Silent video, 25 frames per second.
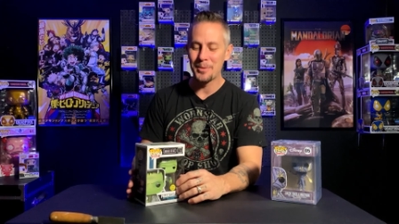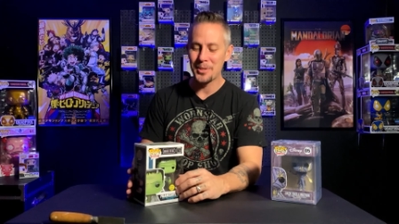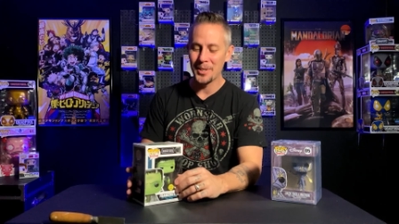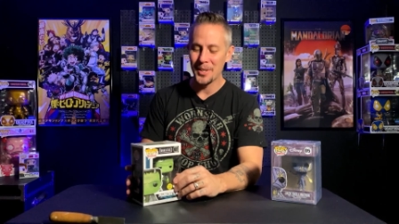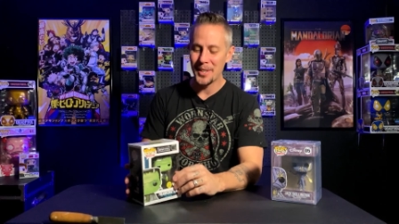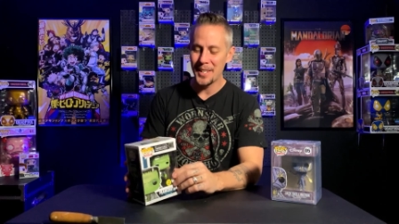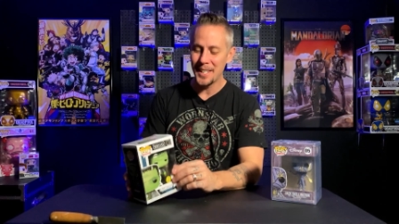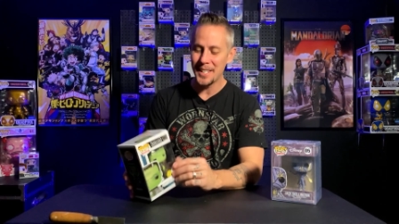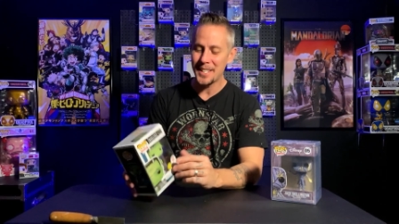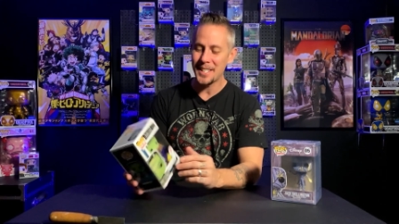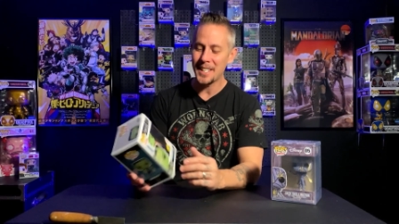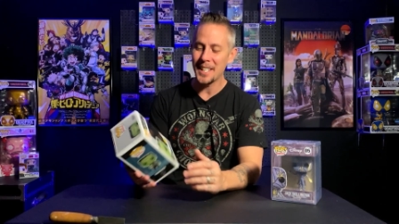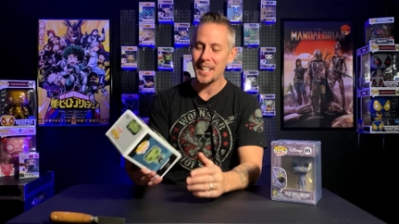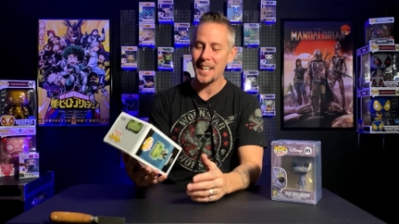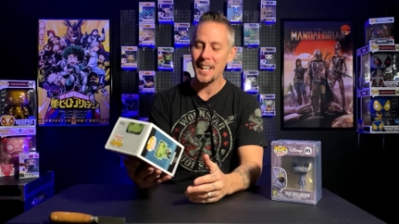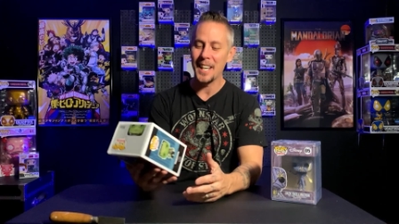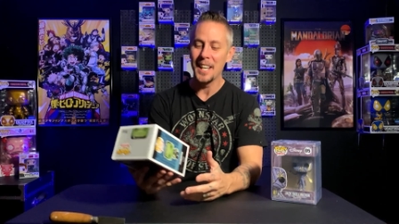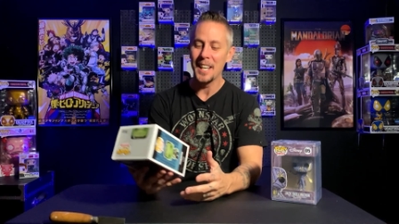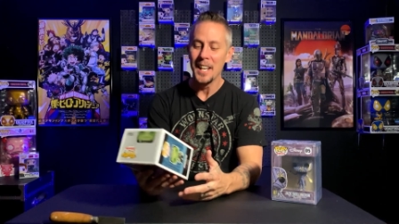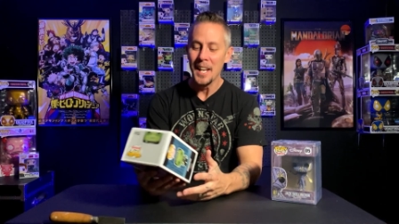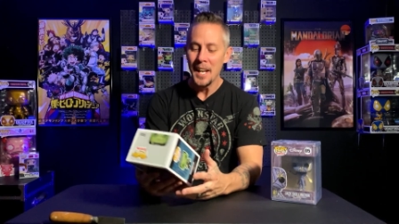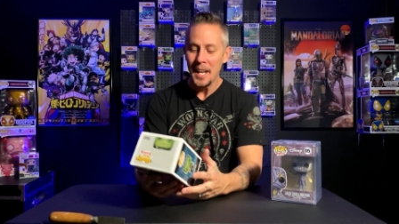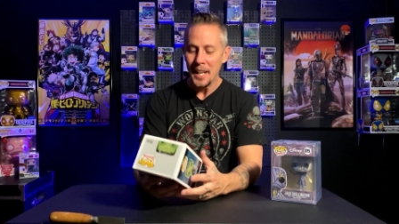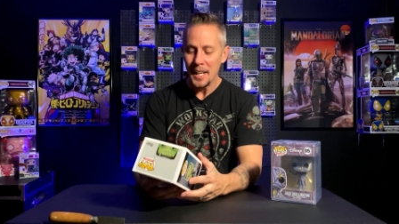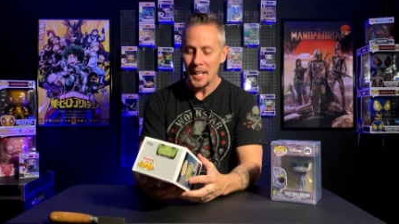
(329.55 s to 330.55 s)
So this
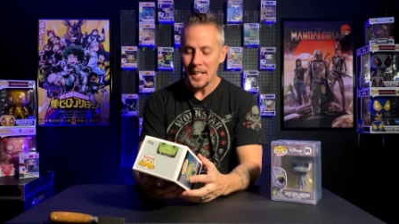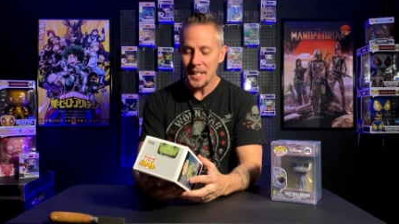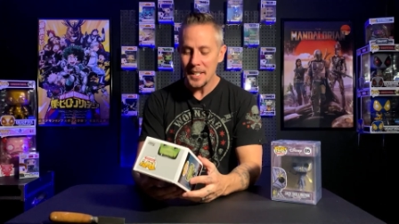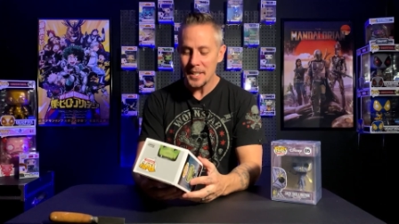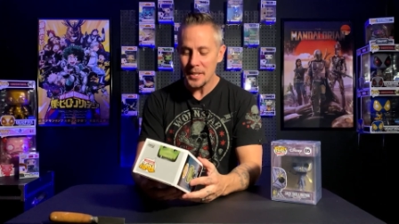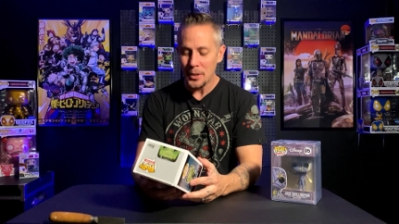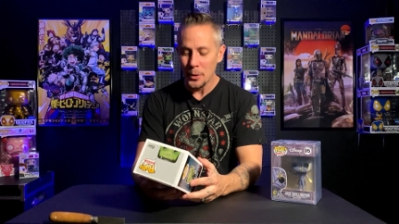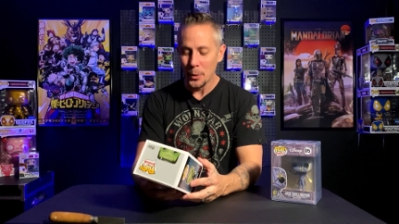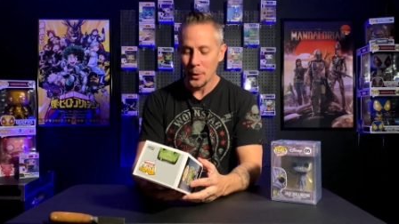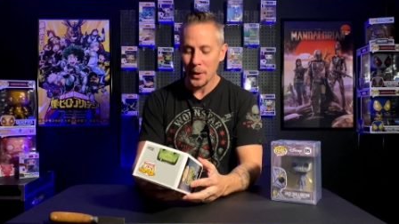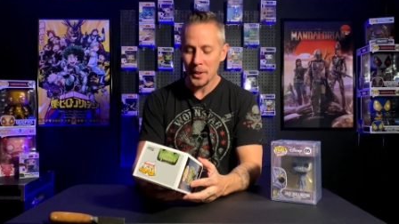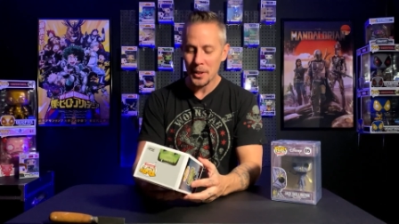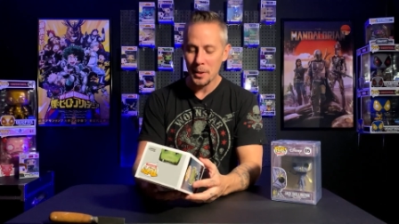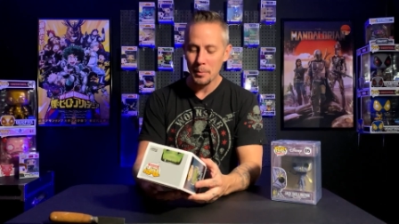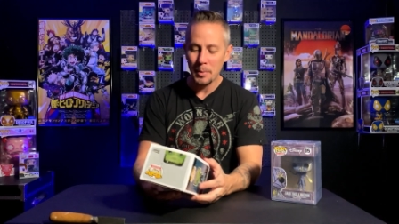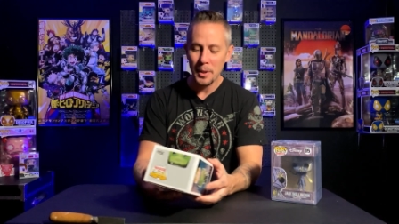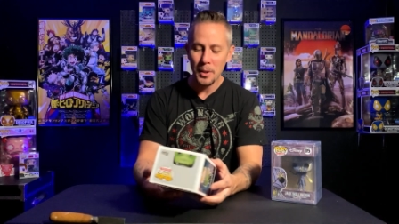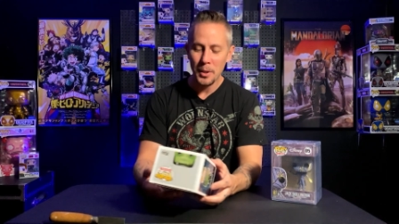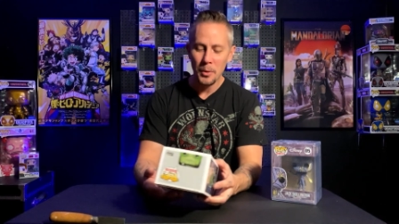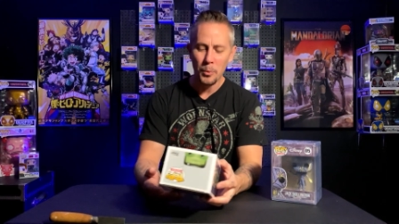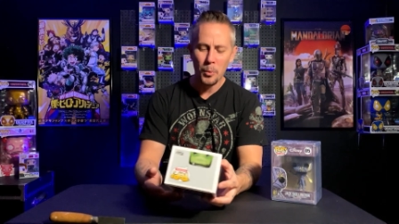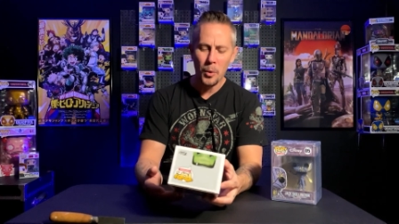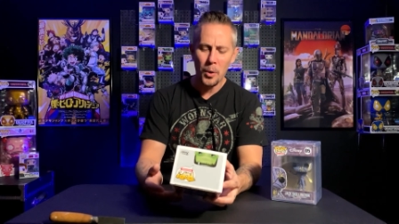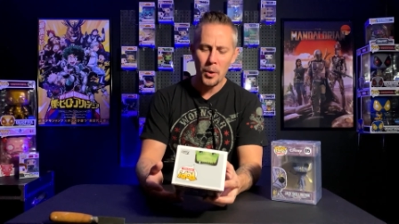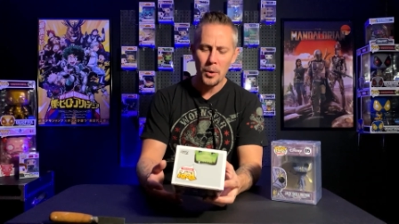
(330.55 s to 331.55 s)
guy is going to be
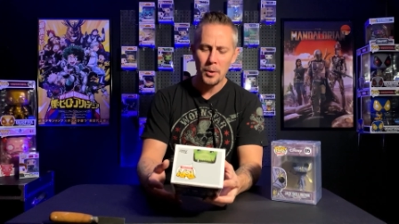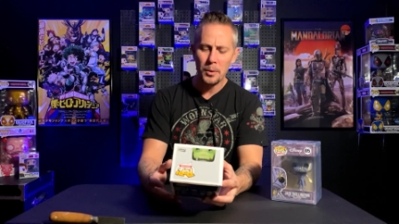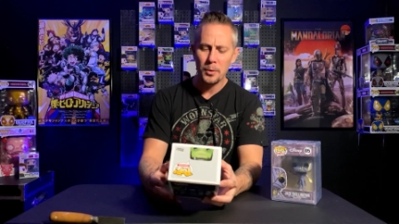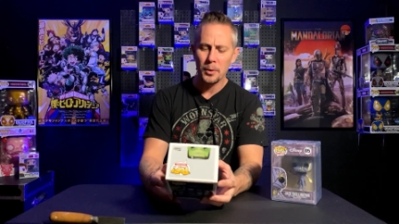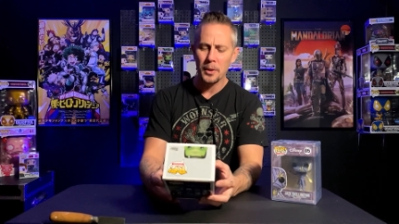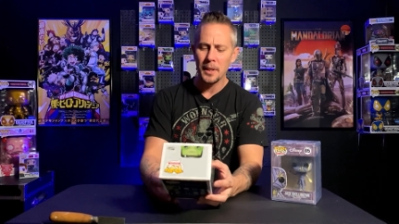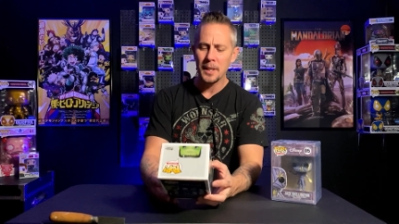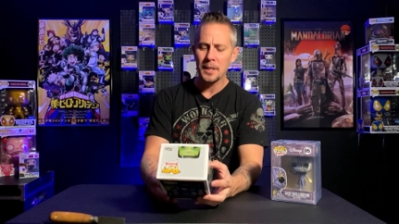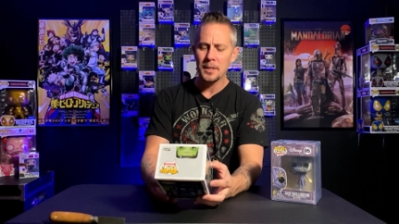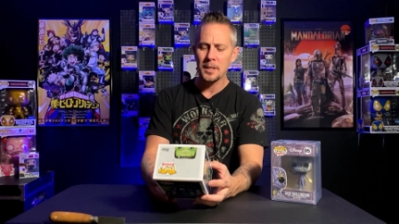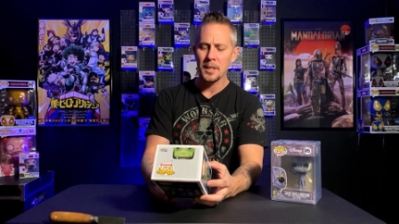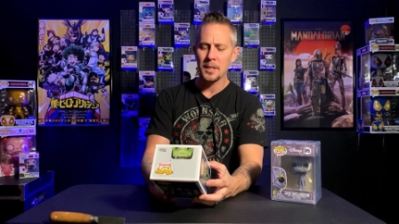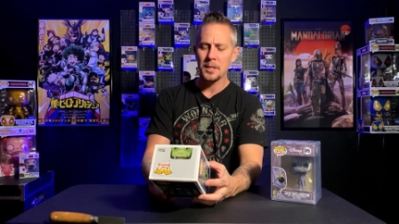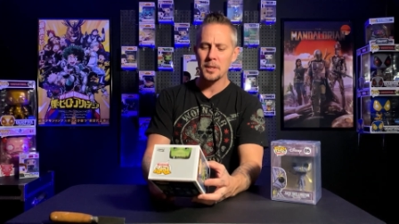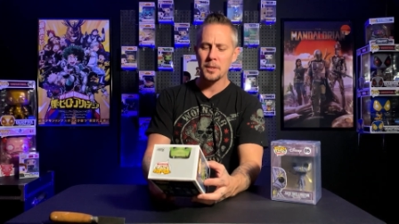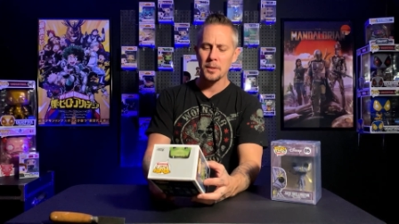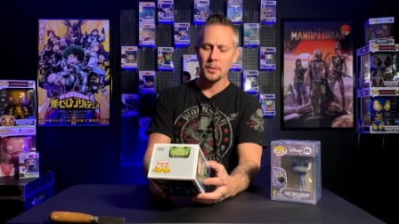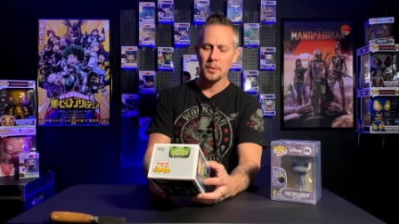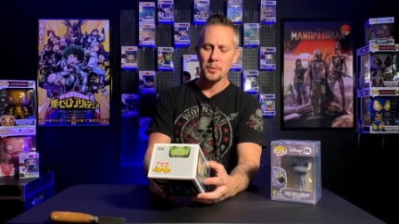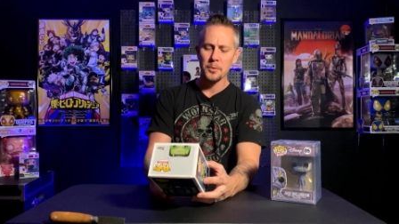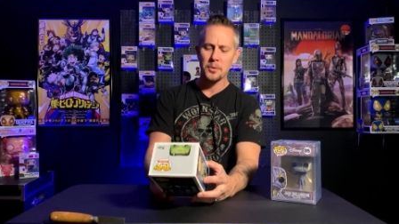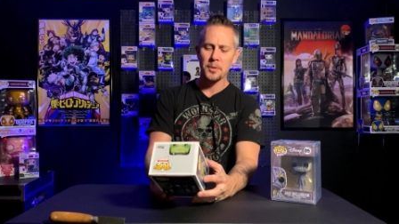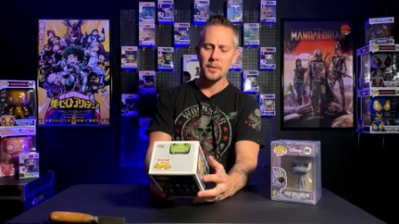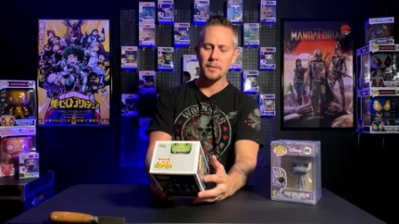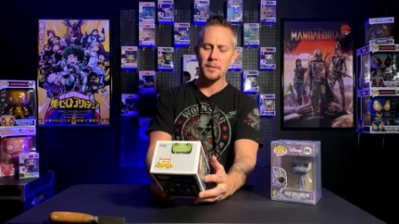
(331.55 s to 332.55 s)
the Walgreens
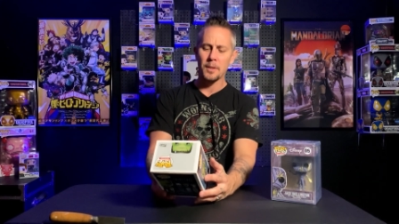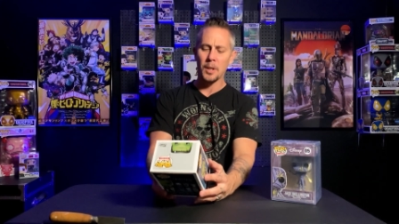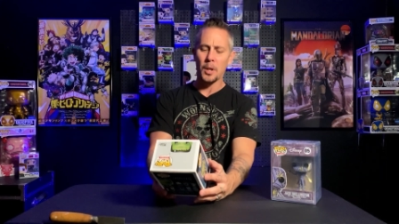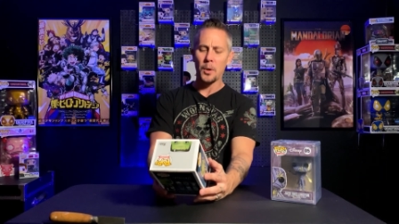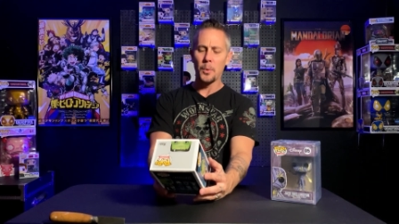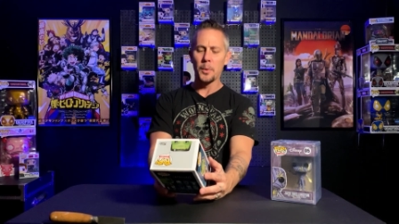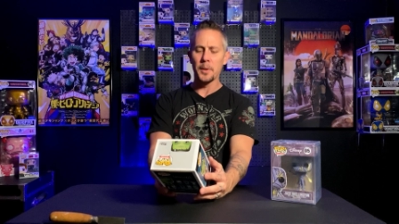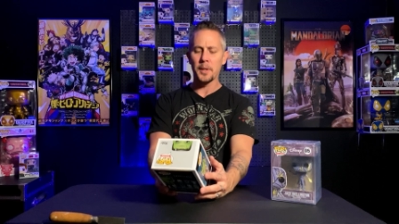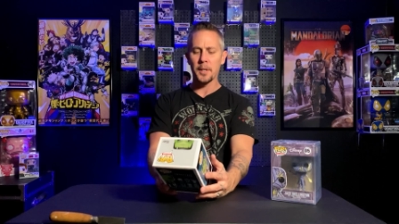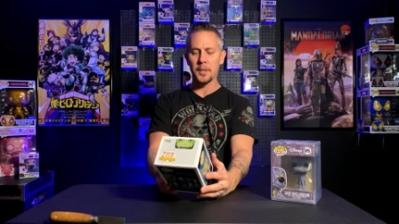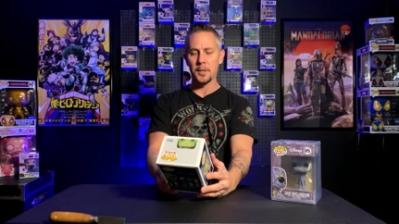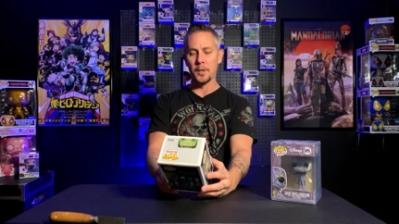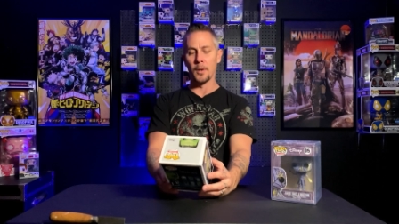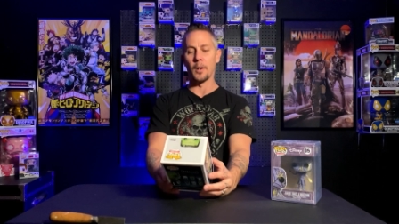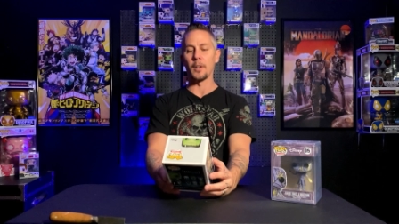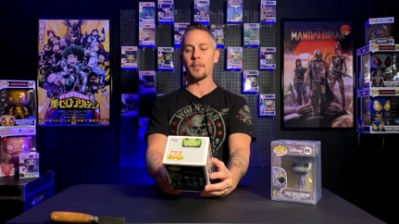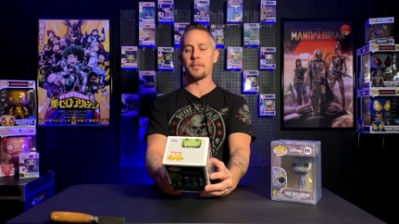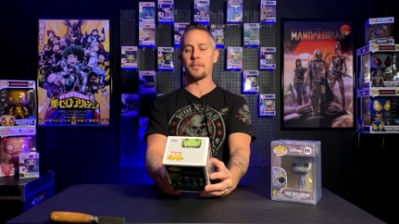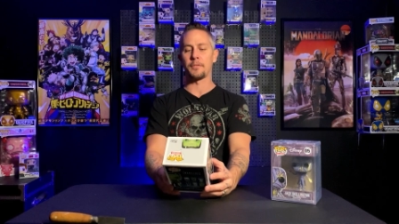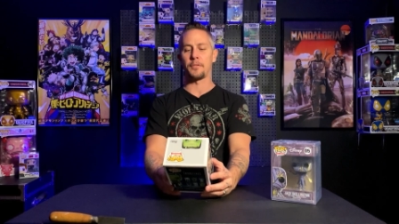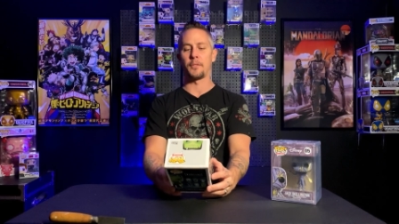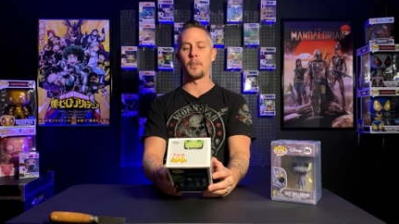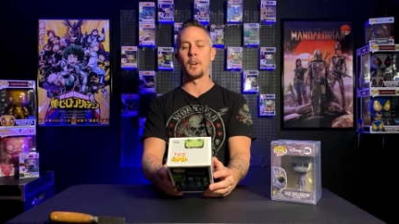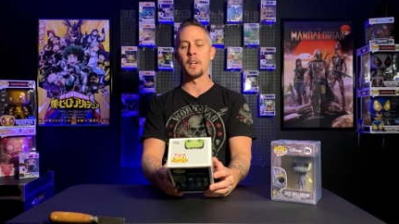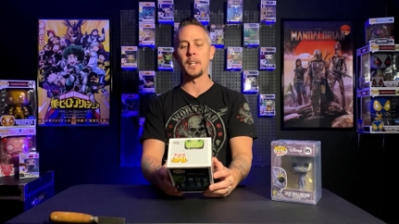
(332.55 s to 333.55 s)
exclusive
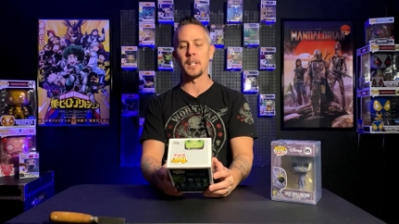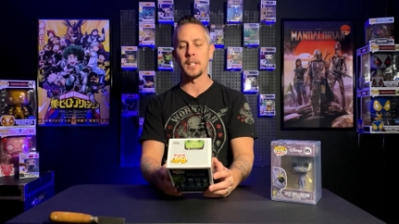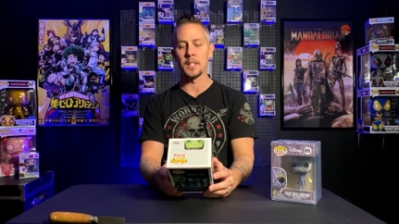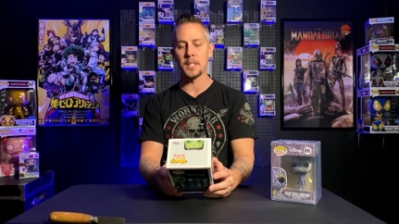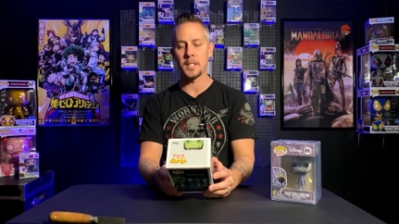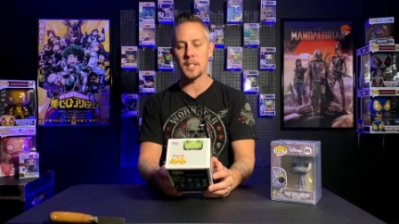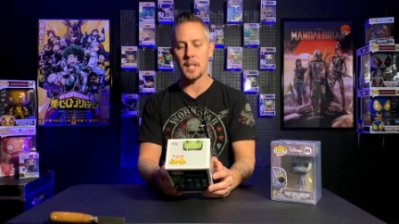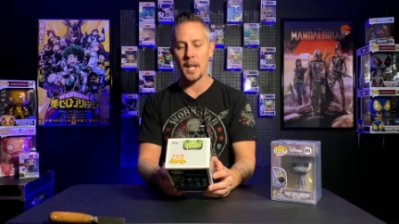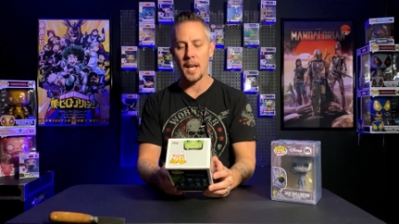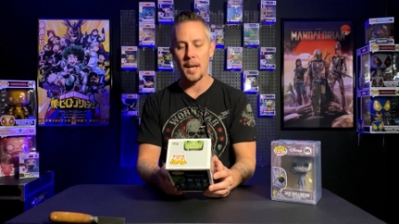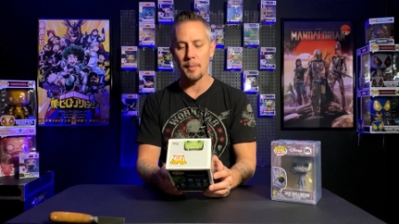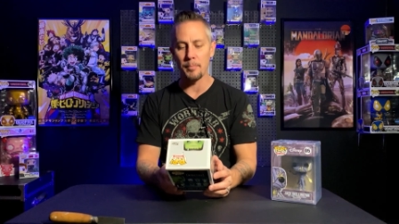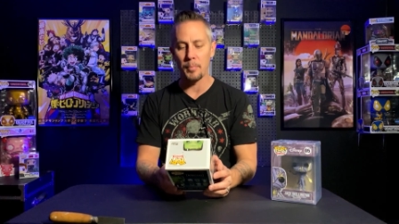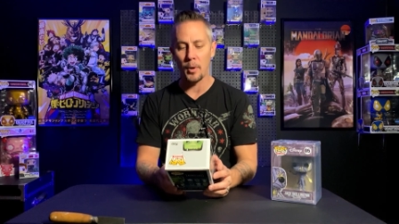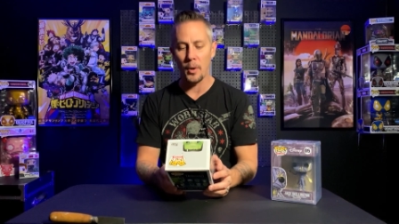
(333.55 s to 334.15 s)
glow-in-the-dark Frankenstein,